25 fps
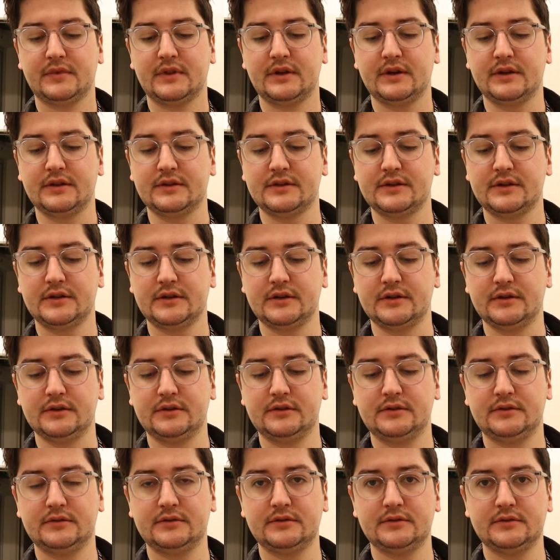until
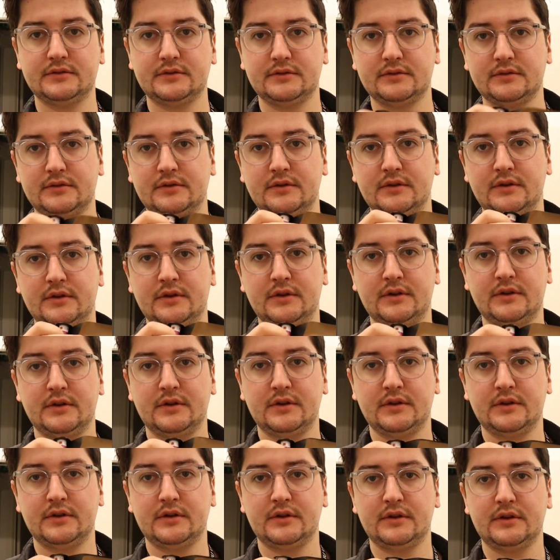
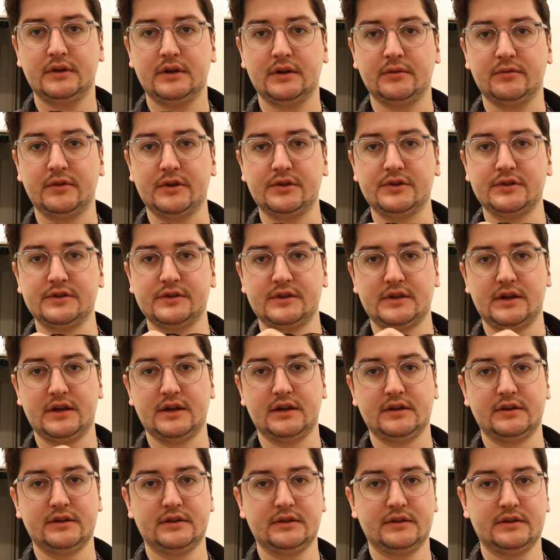it reaches the
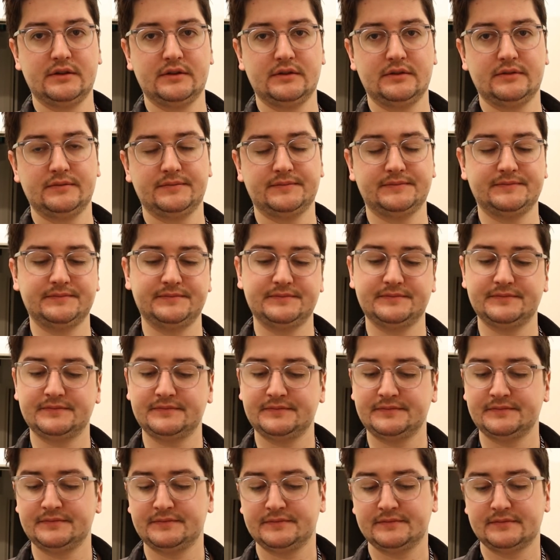end.
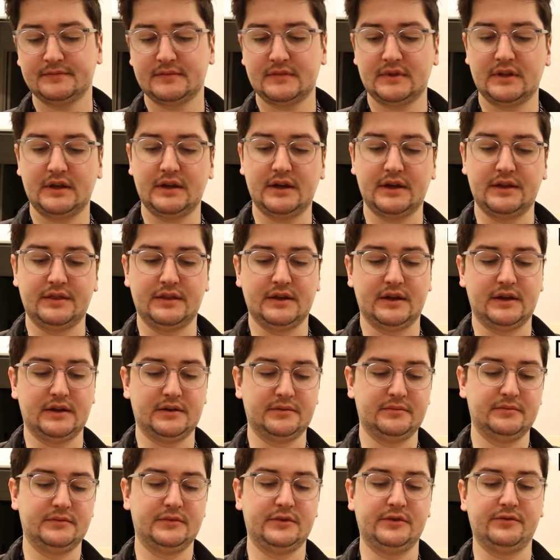And
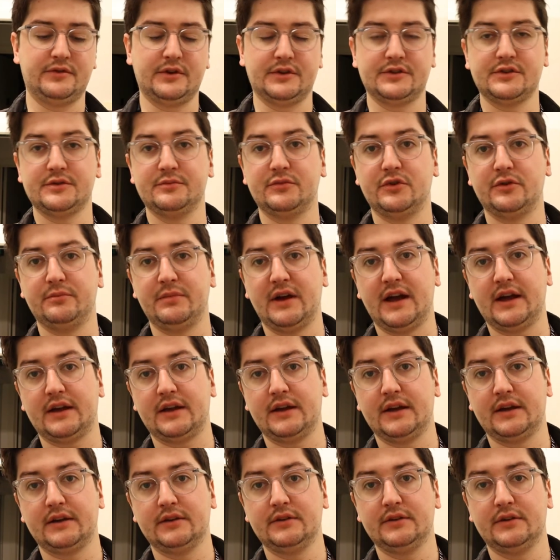then you've got some more
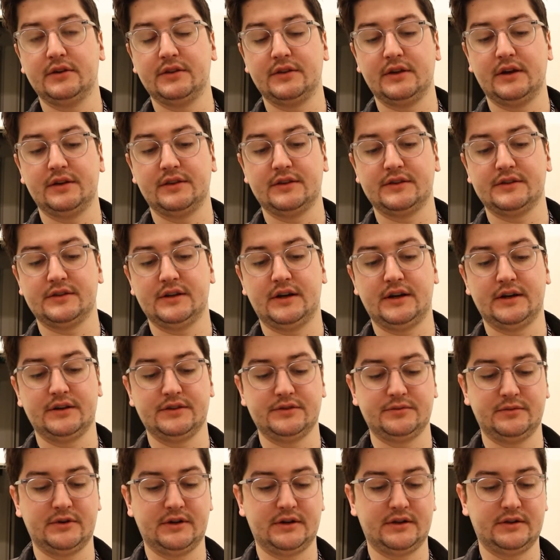backing on the other side
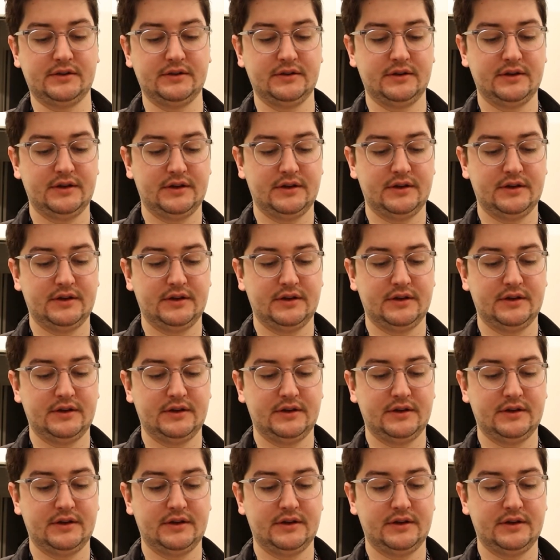as well.